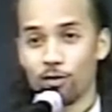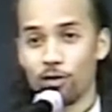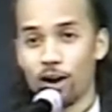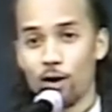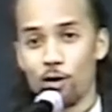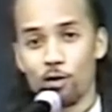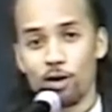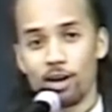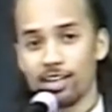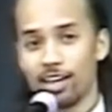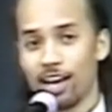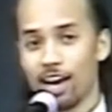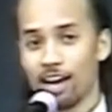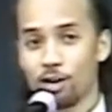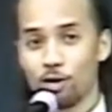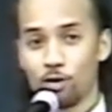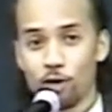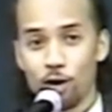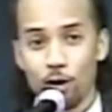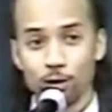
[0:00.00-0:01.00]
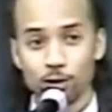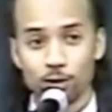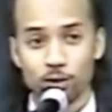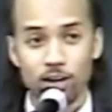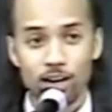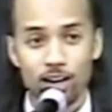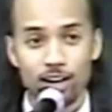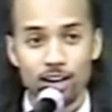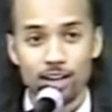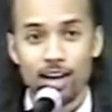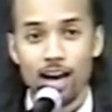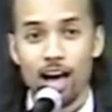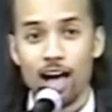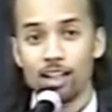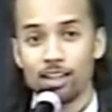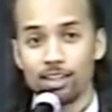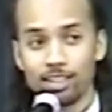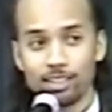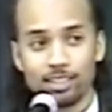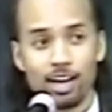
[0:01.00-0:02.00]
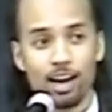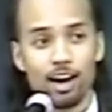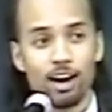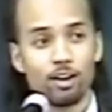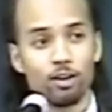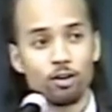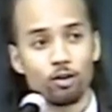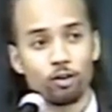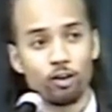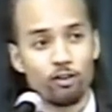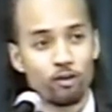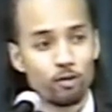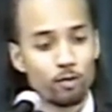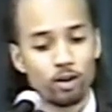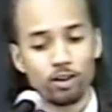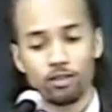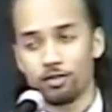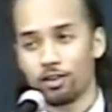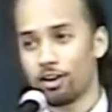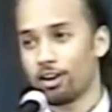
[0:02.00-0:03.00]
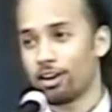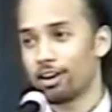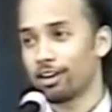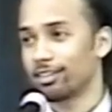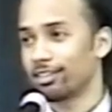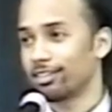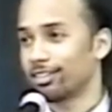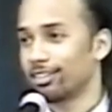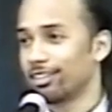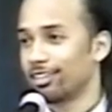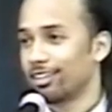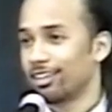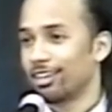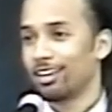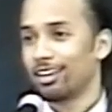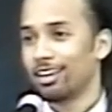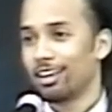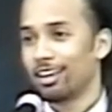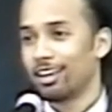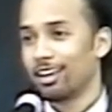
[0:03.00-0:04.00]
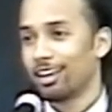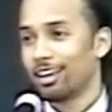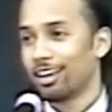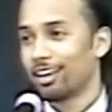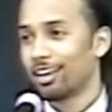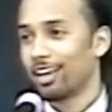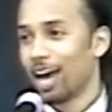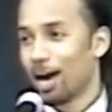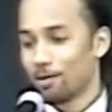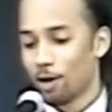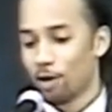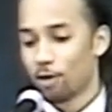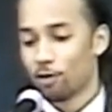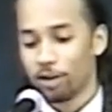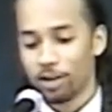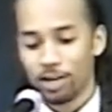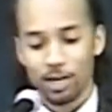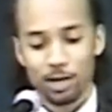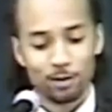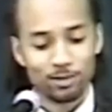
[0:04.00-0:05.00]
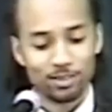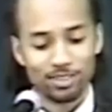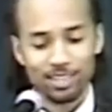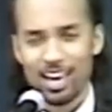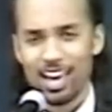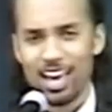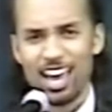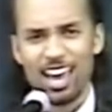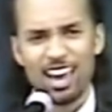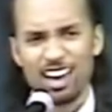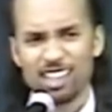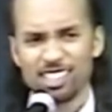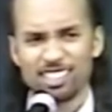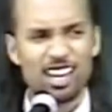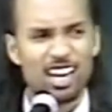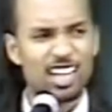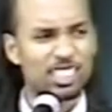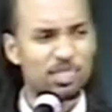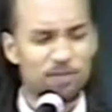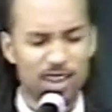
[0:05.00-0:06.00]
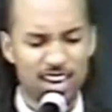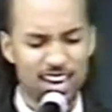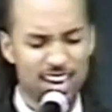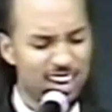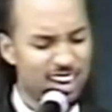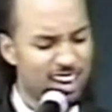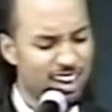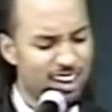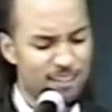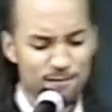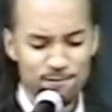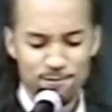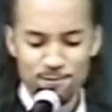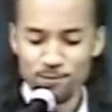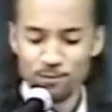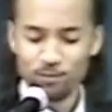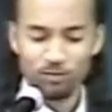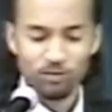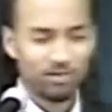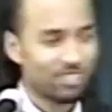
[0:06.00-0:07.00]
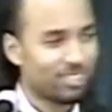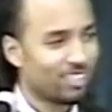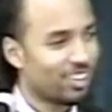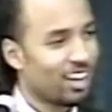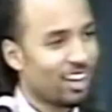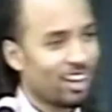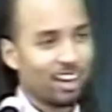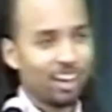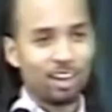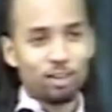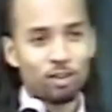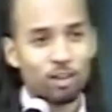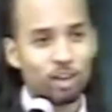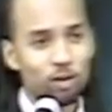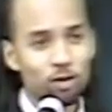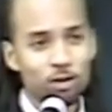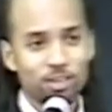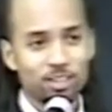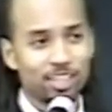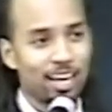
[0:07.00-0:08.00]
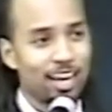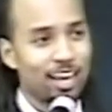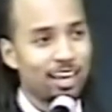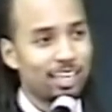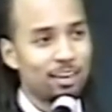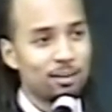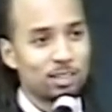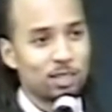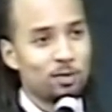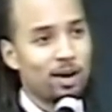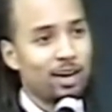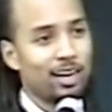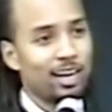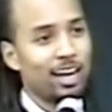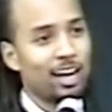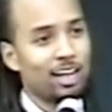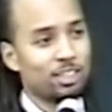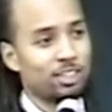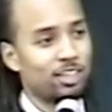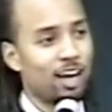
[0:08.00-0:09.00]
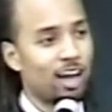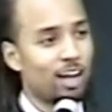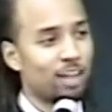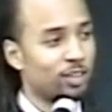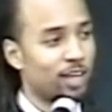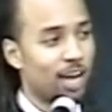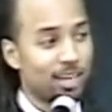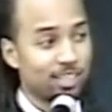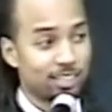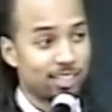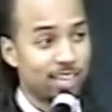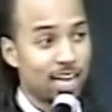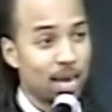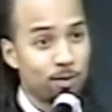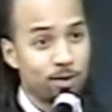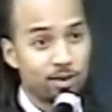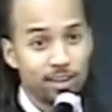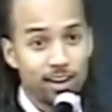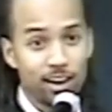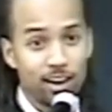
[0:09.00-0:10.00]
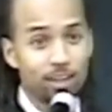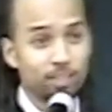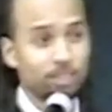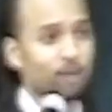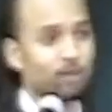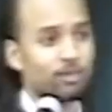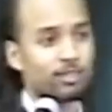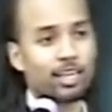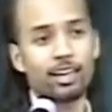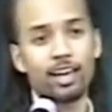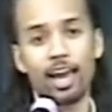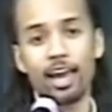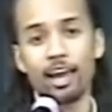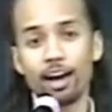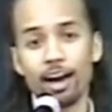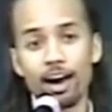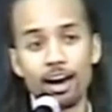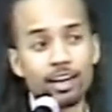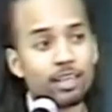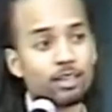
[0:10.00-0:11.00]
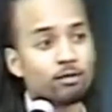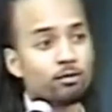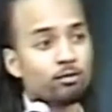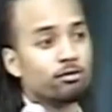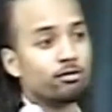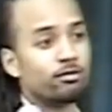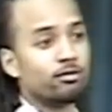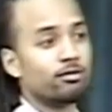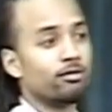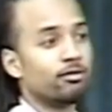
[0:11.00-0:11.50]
I went down the road to Colony Tire on Green Boulevard. Got my ring. I had $800 in my hand. You just can't give somebody $800. $800.